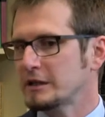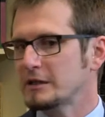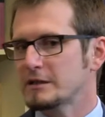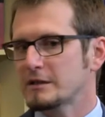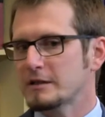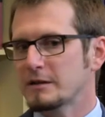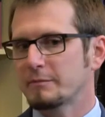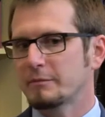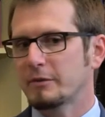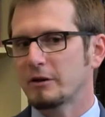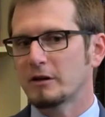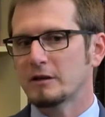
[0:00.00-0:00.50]
in
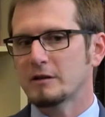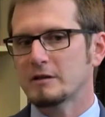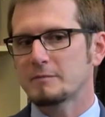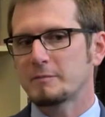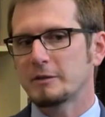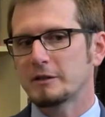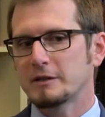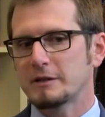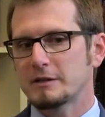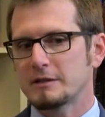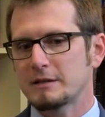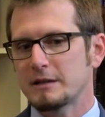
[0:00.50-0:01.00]
some parts.
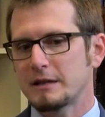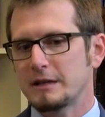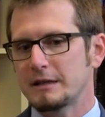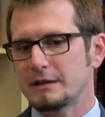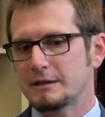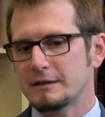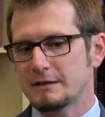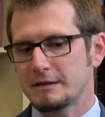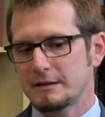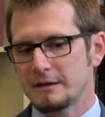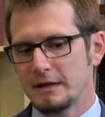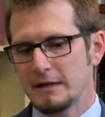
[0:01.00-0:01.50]
But
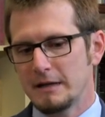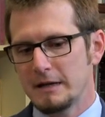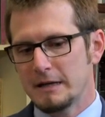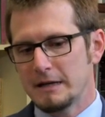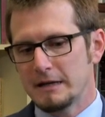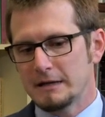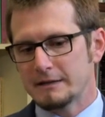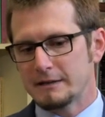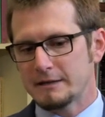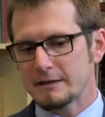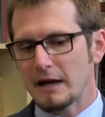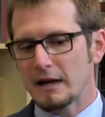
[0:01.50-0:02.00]
its
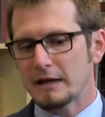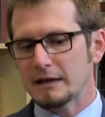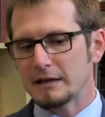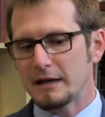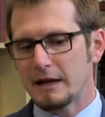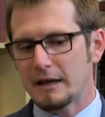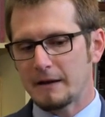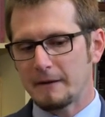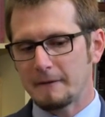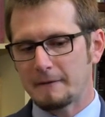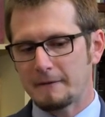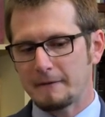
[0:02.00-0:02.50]
design
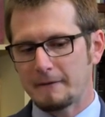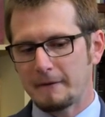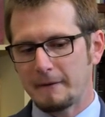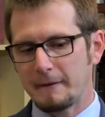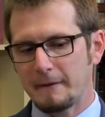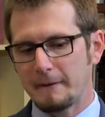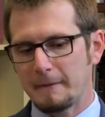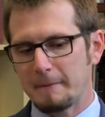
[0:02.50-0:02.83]
has